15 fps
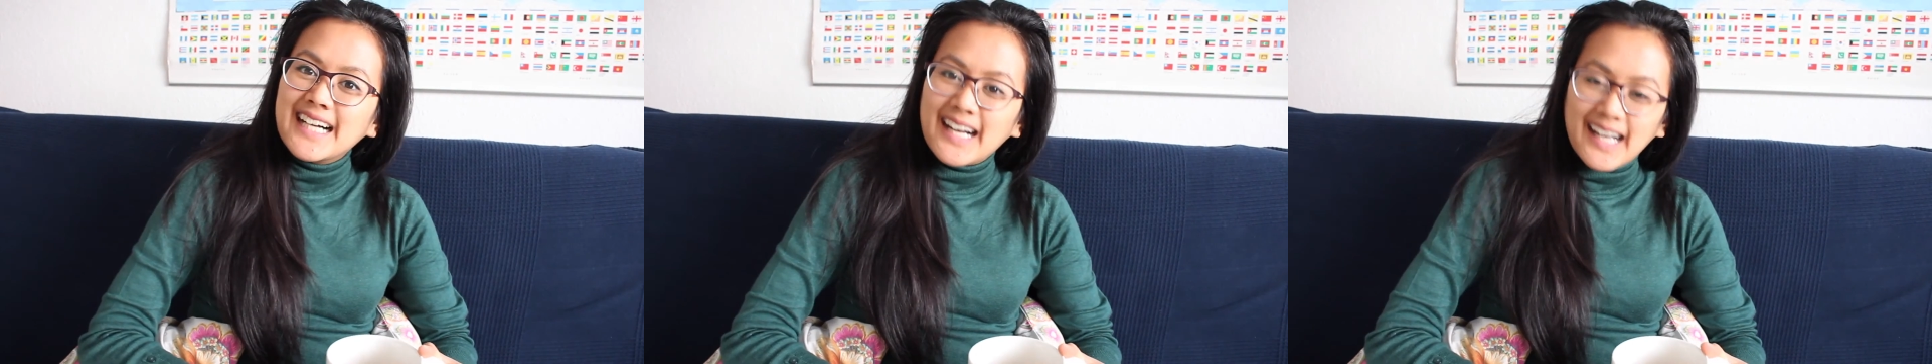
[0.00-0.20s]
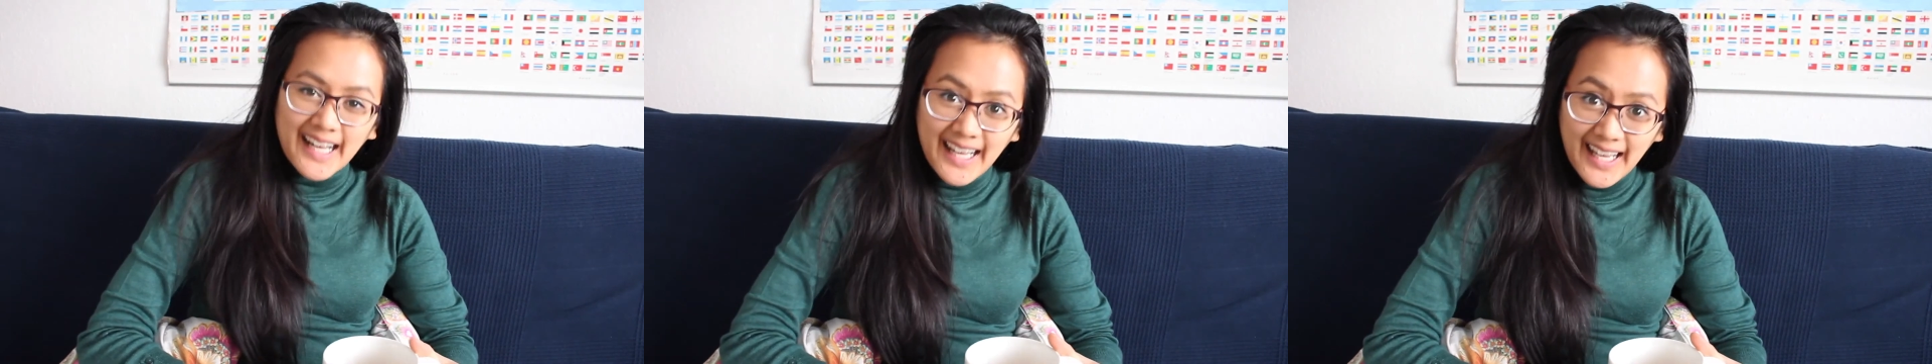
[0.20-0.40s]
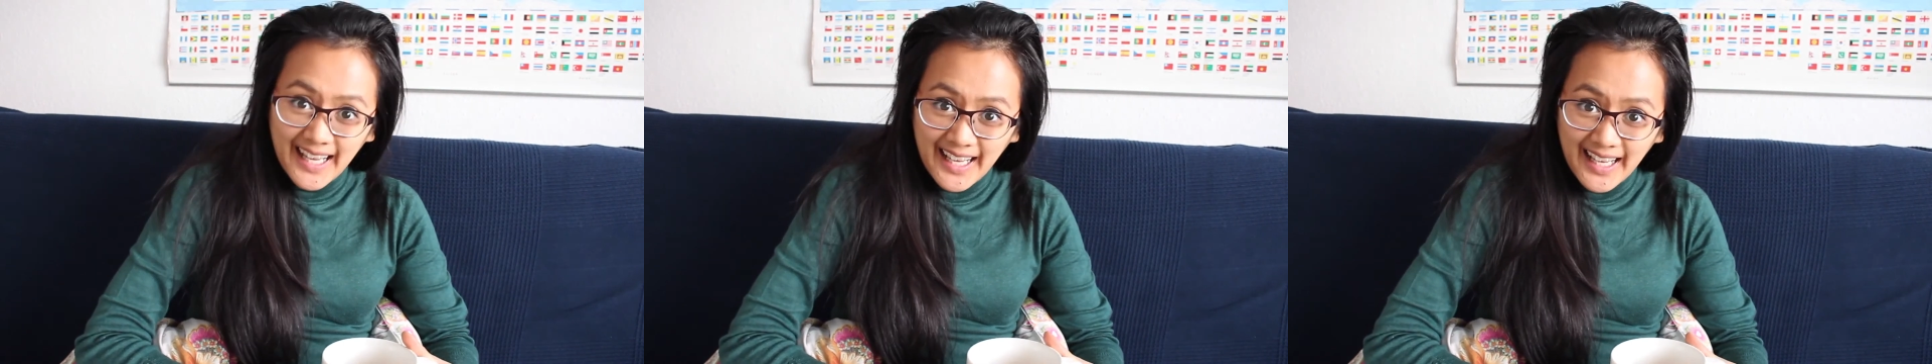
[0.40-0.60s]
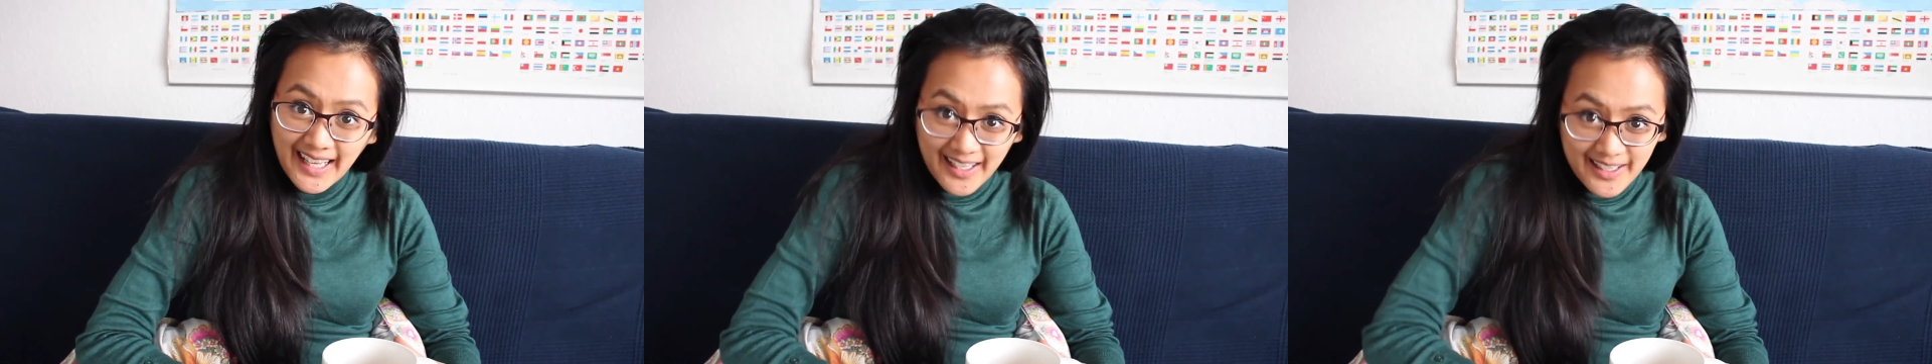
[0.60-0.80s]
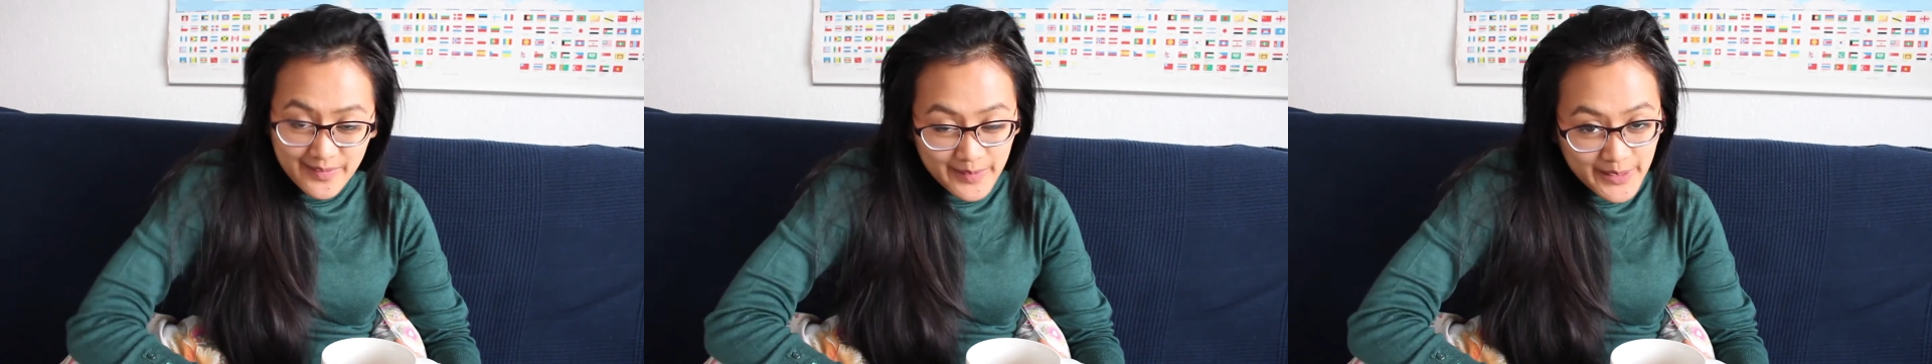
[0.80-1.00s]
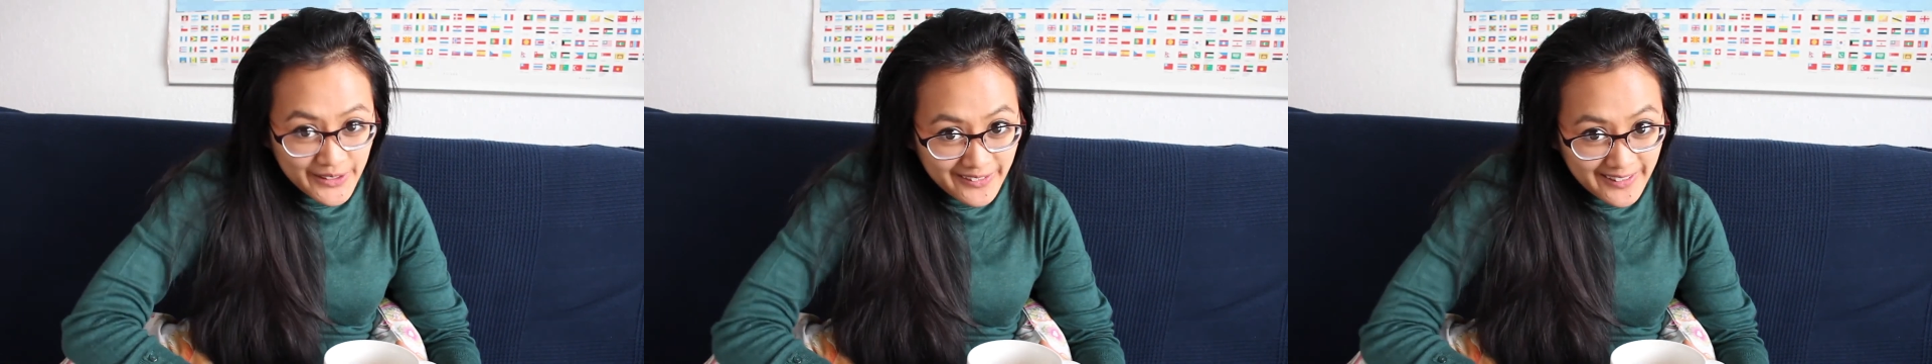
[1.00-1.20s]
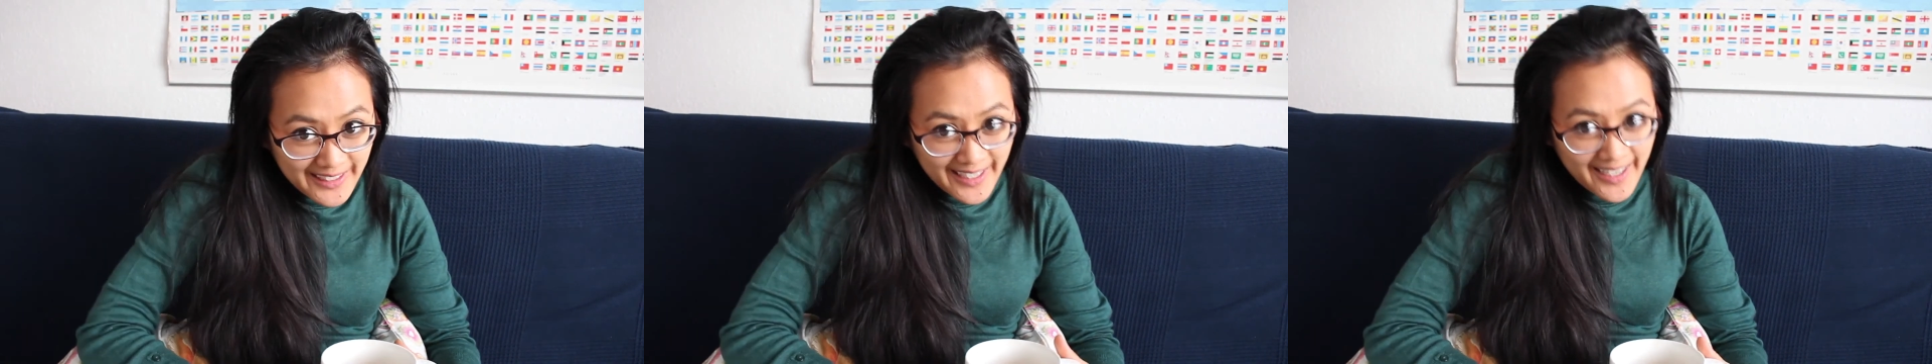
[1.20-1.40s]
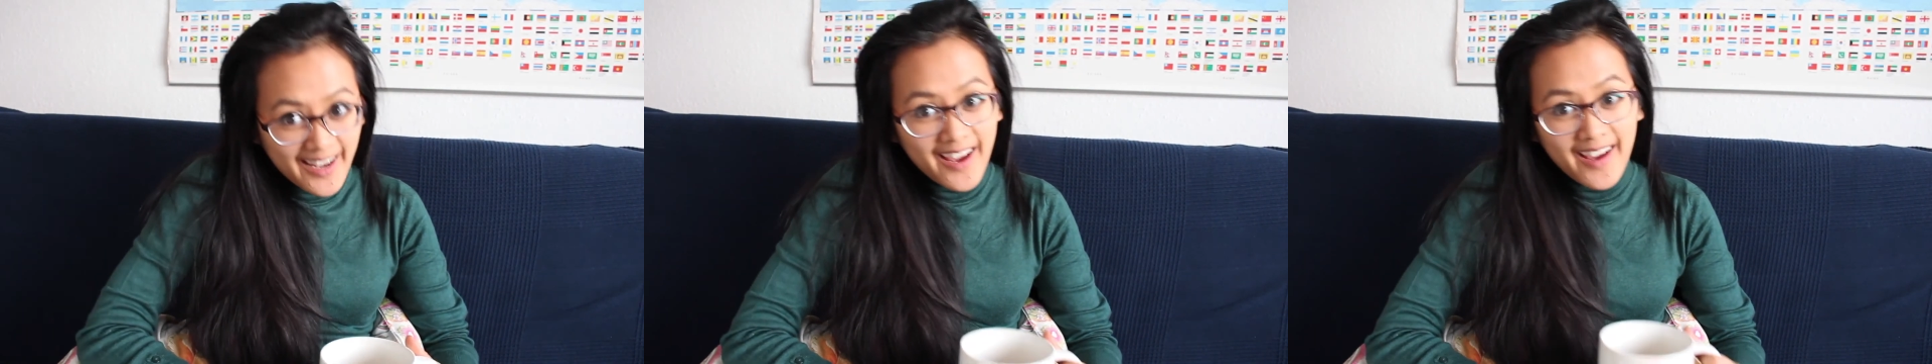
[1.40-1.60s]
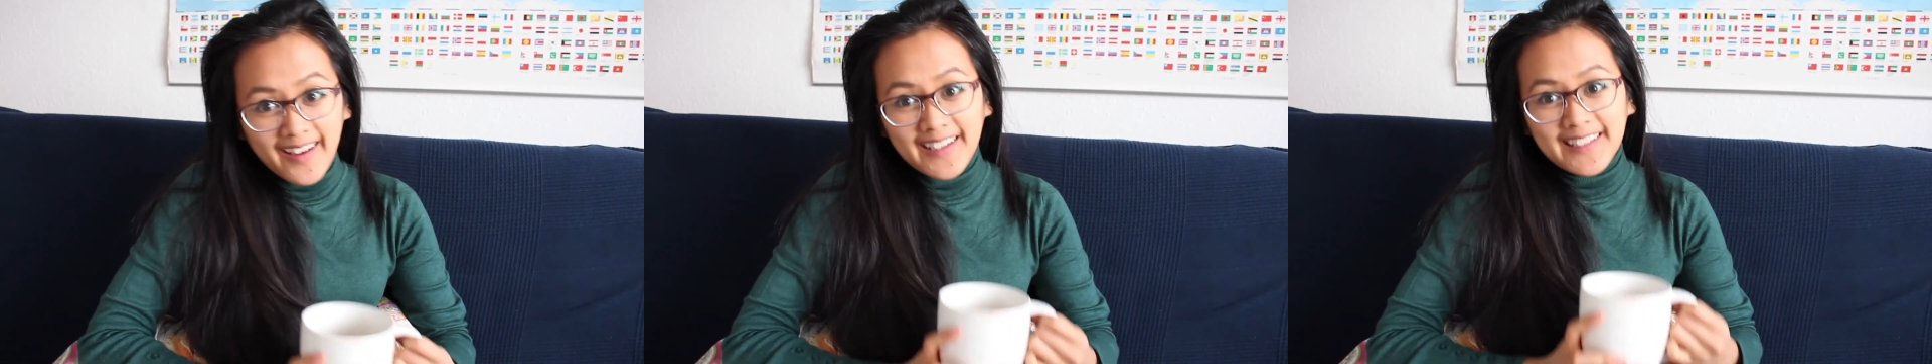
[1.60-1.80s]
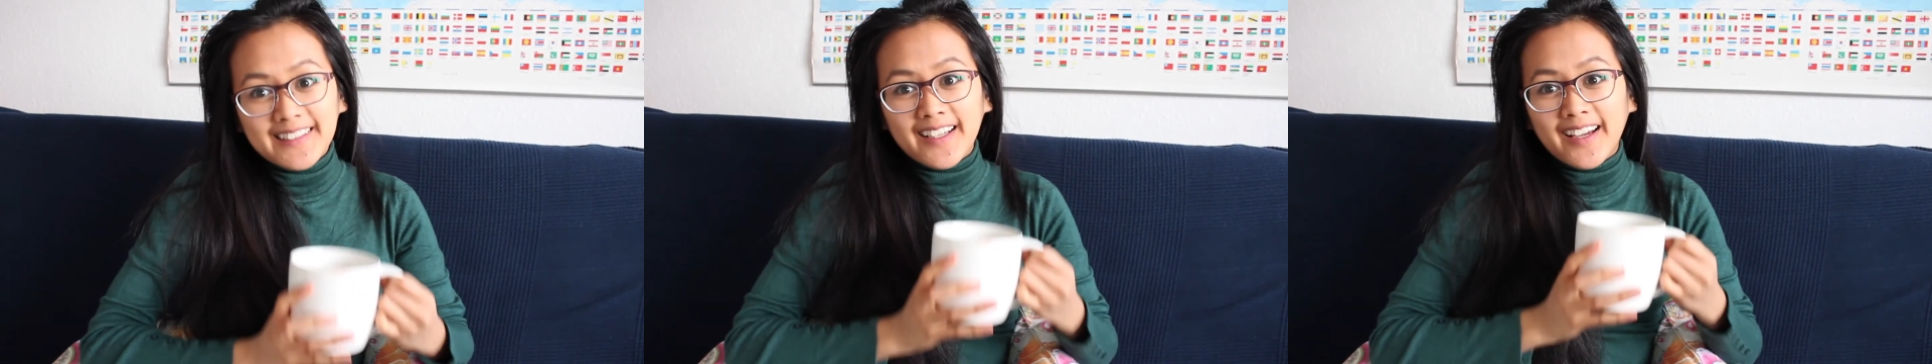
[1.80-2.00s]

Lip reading: Hi, I'm here again,